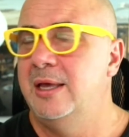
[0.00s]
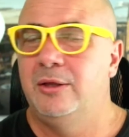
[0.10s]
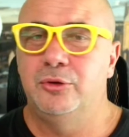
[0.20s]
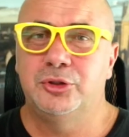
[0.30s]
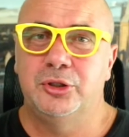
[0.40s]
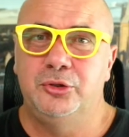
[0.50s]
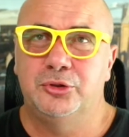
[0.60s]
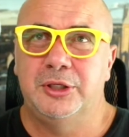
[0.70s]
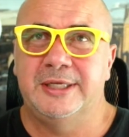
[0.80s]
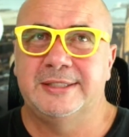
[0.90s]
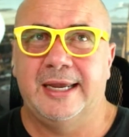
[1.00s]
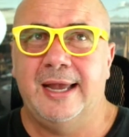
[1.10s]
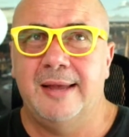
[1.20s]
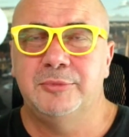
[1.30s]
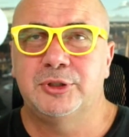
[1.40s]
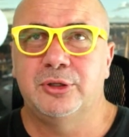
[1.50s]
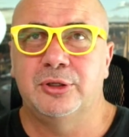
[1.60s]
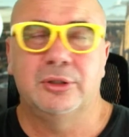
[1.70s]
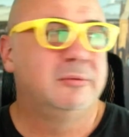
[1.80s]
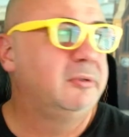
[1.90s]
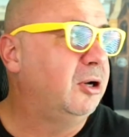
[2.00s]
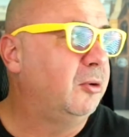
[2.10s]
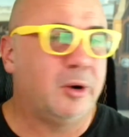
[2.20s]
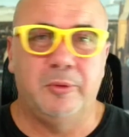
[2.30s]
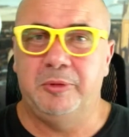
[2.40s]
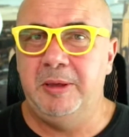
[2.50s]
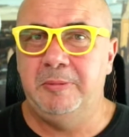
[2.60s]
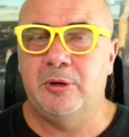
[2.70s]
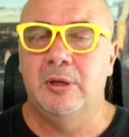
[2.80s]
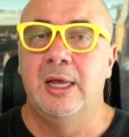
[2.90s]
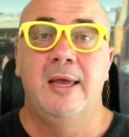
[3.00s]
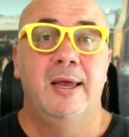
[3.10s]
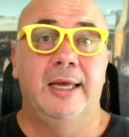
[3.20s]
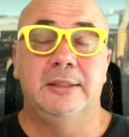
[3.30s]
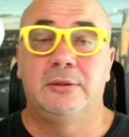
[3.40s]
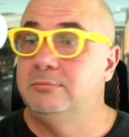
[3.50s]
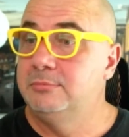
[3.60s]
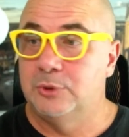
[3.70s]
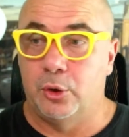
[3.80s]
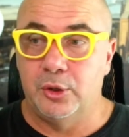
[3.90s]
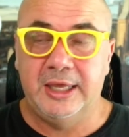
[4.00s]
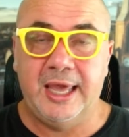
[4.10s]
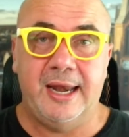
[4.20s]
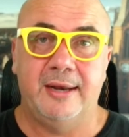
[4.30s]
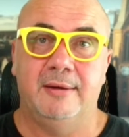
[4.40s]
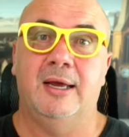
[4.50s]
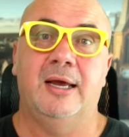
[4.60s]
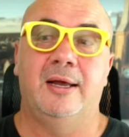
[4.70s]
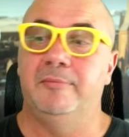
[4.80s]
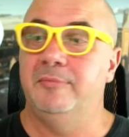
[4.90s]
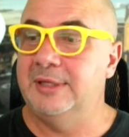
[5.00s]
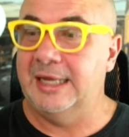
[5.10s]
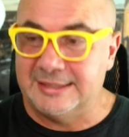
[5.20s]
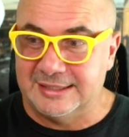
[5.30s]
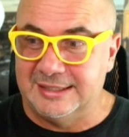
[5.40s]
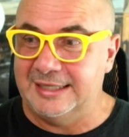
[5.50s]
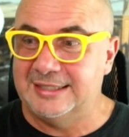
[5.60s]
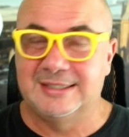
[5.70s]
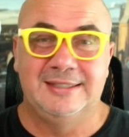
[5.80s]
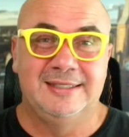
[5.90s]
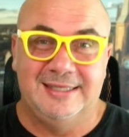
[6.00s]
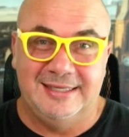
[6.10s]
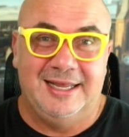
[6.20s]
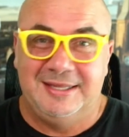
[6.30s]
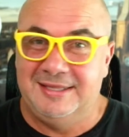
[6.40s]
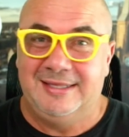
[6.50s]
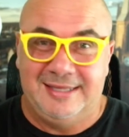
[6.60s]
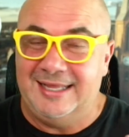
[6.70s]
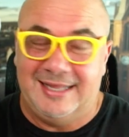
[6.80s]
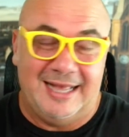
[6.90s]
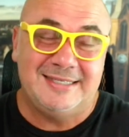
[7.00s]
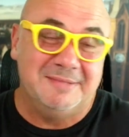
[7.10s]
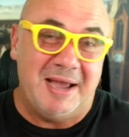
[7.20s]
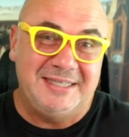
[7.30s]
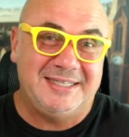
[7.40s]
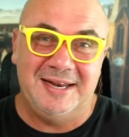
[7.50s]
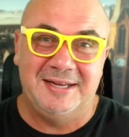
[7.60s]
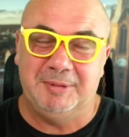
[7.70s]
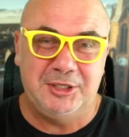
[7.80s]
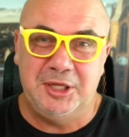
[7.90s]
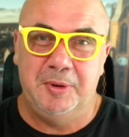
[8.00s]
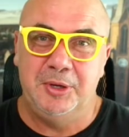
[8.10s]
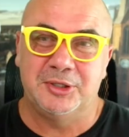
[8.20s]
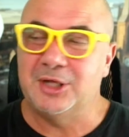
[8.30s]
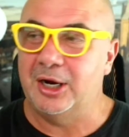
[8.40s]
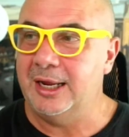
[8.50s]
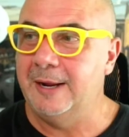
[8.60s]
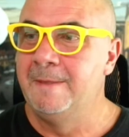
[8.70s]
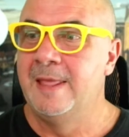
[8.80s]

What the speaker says: Usually it's like, I'm just gonna work with people, and totally get it. That's the mindset, especially when you're starting.